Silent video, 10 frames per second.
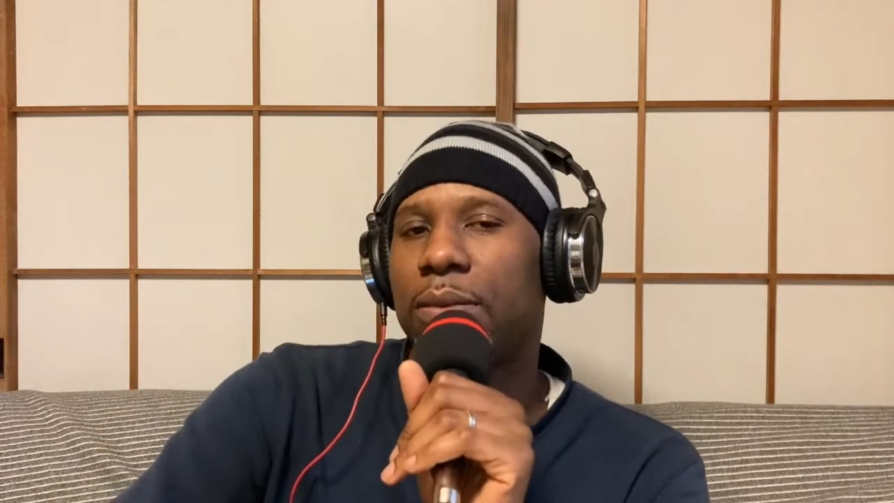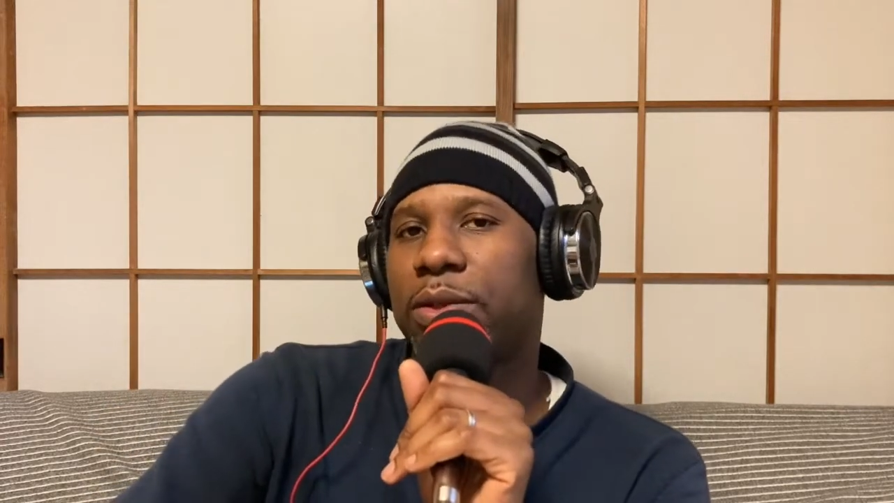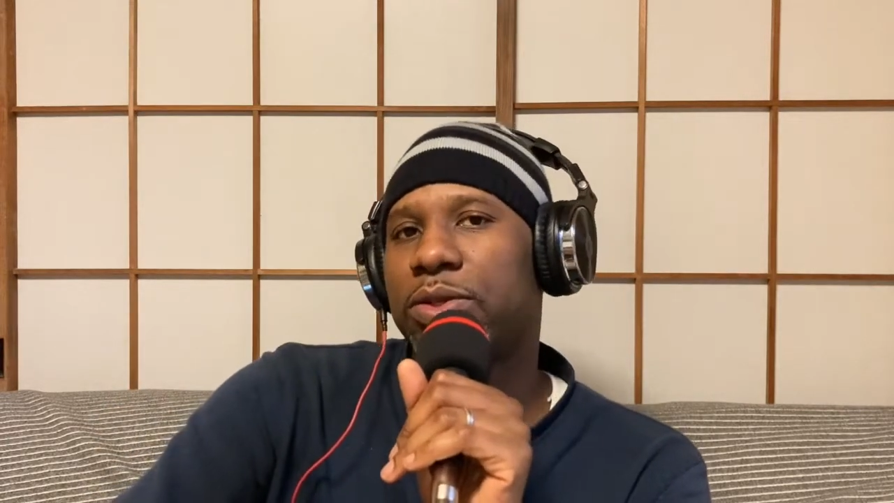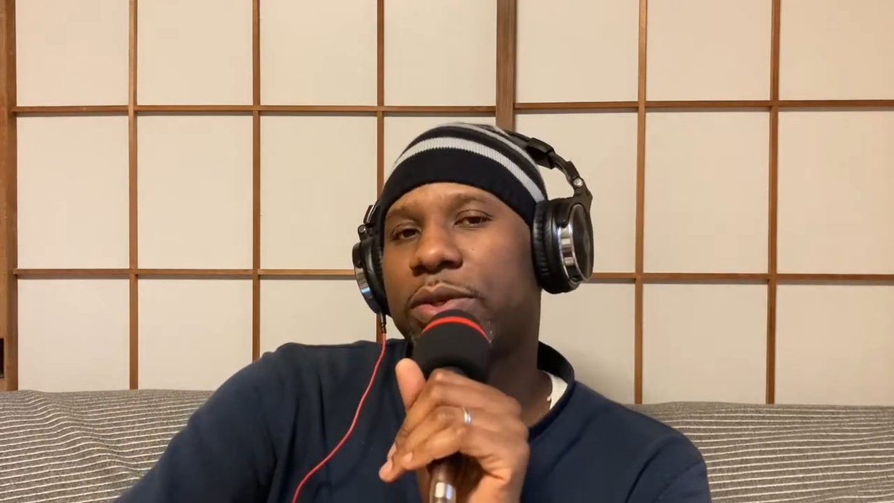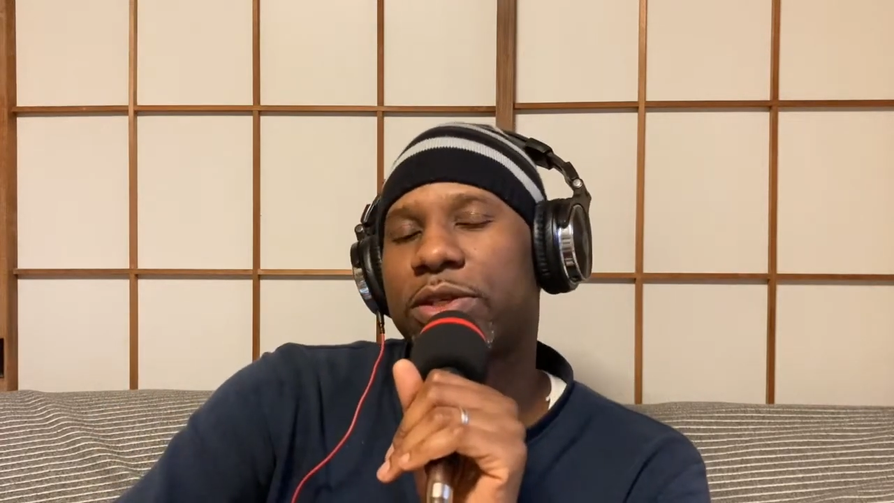
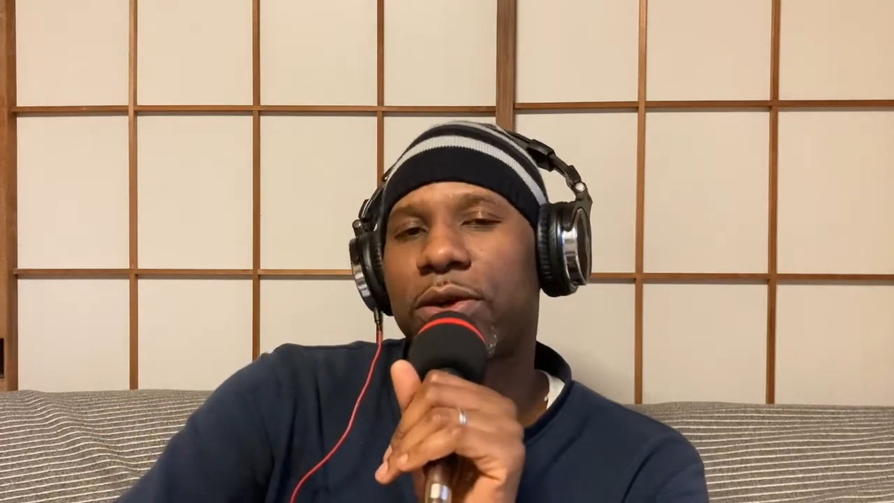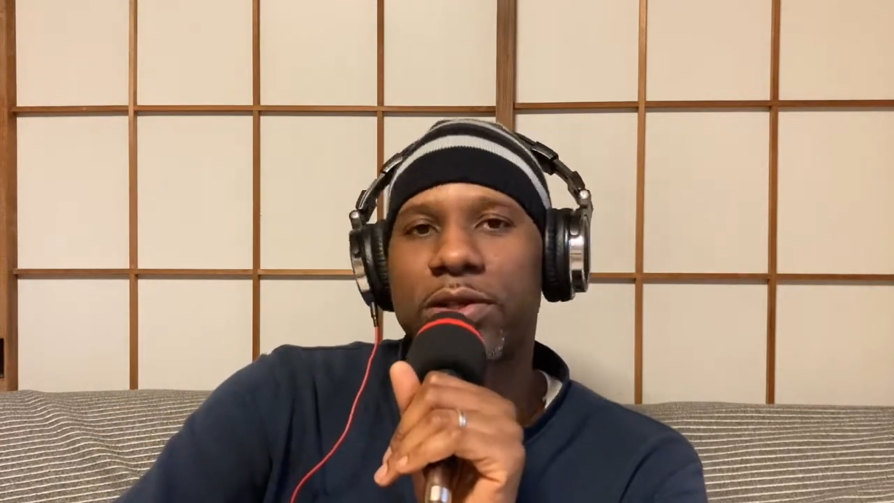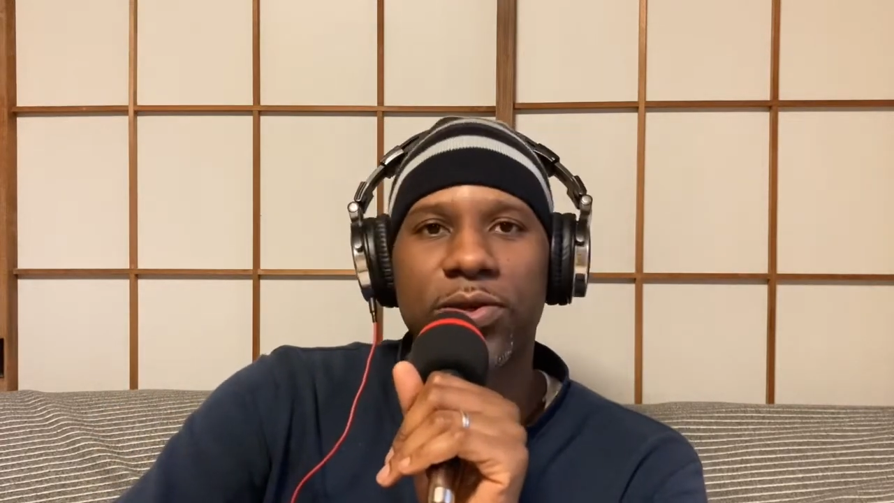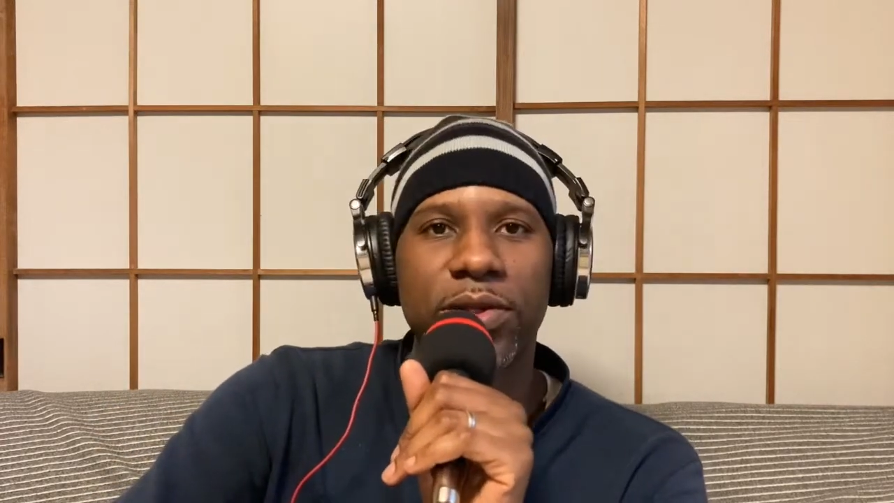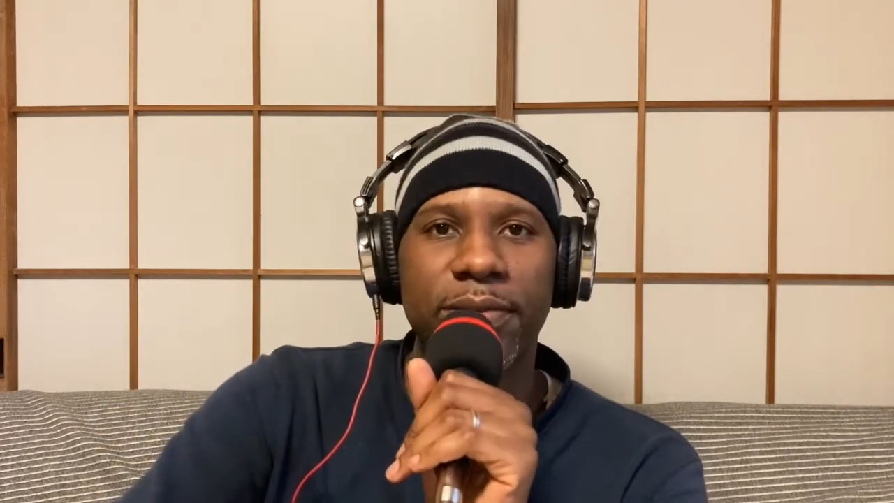with soy
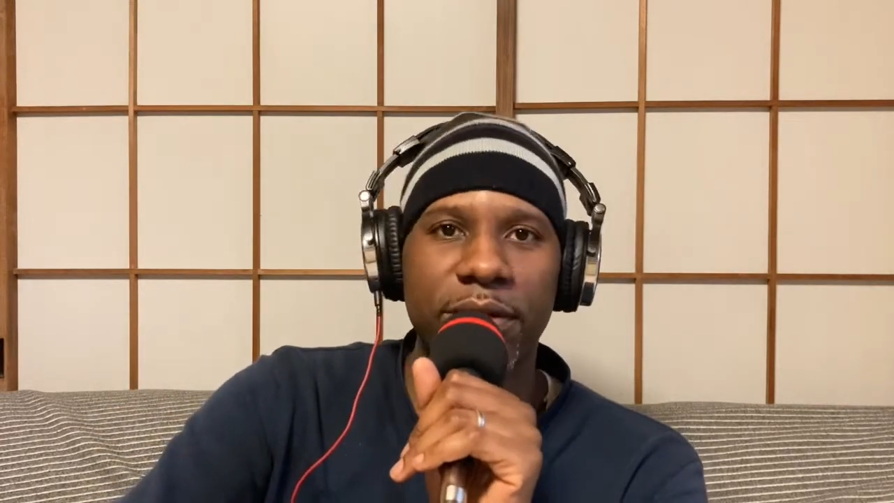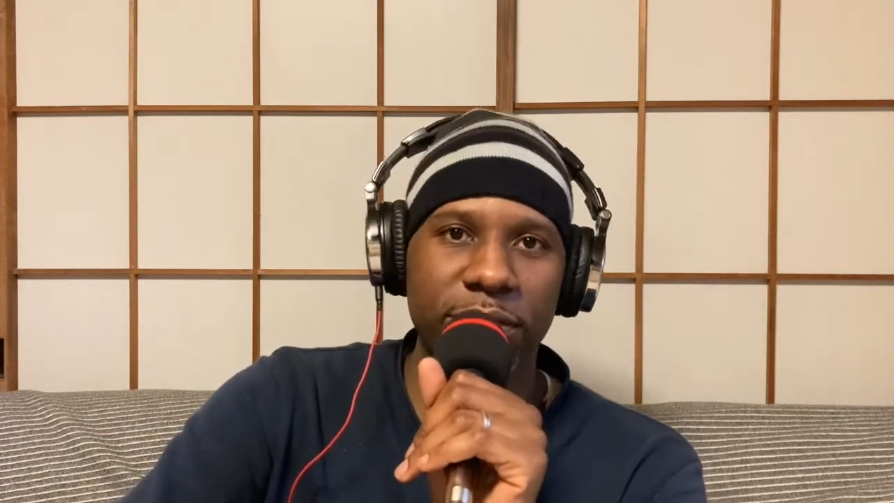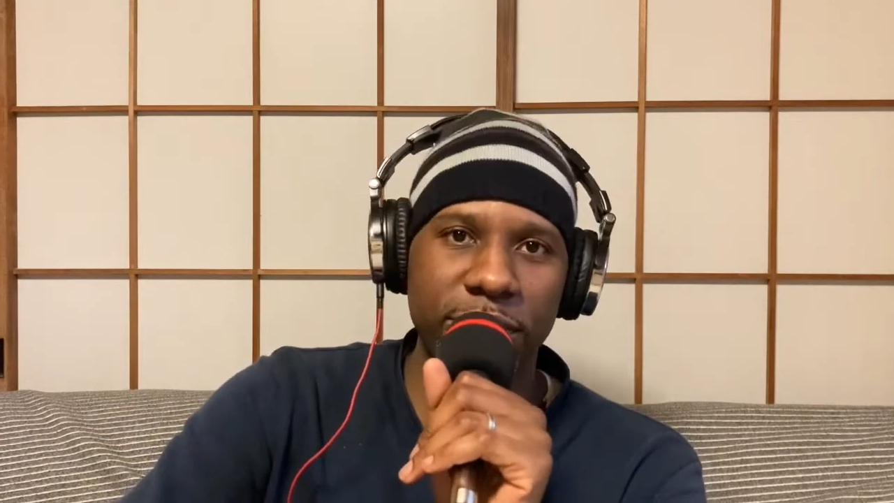sauce or some other